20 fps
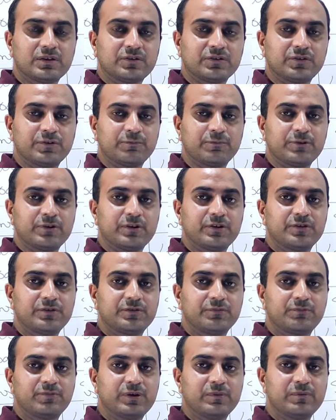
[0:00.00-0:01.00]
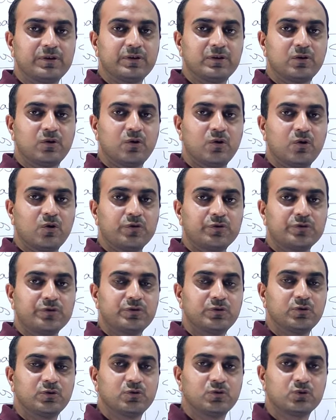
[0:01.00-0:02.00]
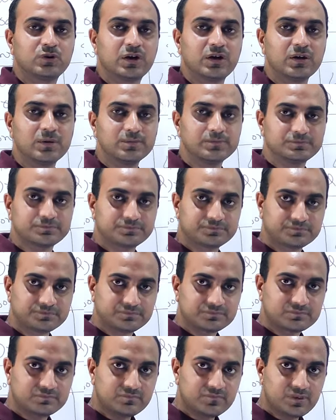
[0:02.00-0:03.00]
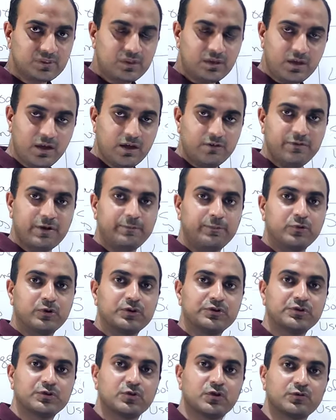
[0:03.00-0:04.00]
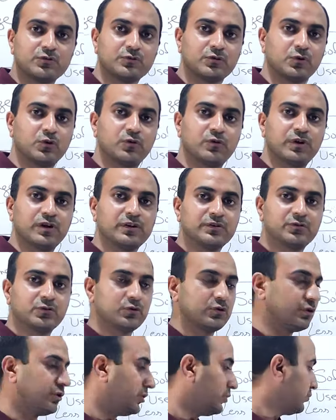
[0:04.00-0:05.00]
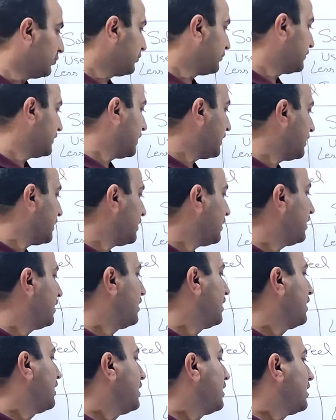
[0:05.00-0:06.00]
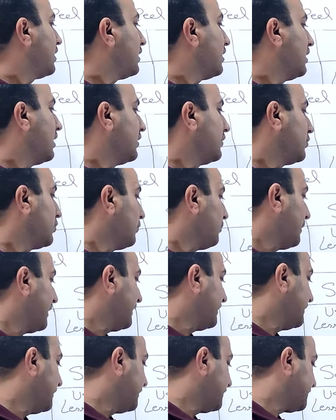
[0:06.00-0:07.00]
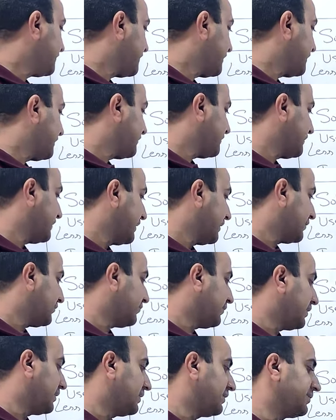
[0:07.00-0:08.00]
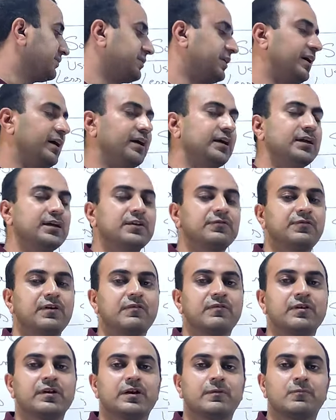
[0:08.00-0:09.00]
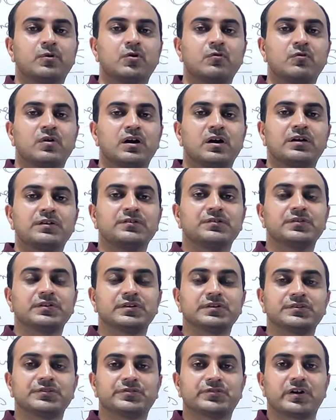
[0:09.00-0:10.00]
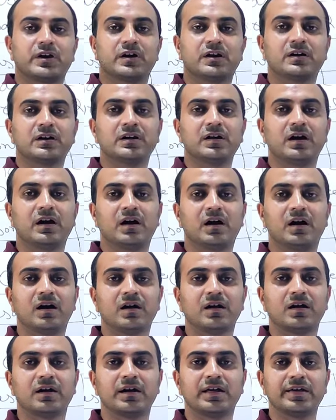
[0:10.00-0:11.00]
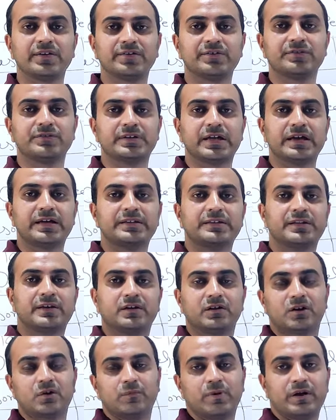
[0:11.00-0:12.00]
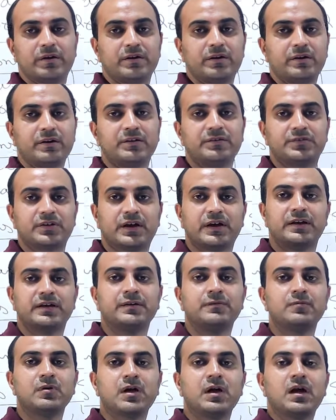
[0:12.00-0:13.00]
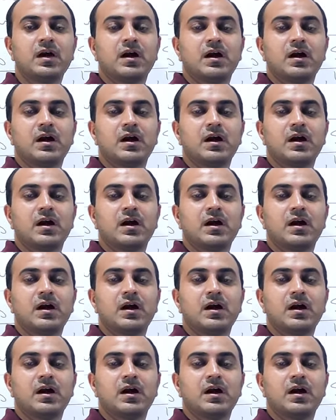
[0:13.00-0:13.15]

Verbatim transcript: excipients may be lost due to the evaporation of solvents so reduce the gun to bed distance next one is that if our number of guns installed are less than the recommended design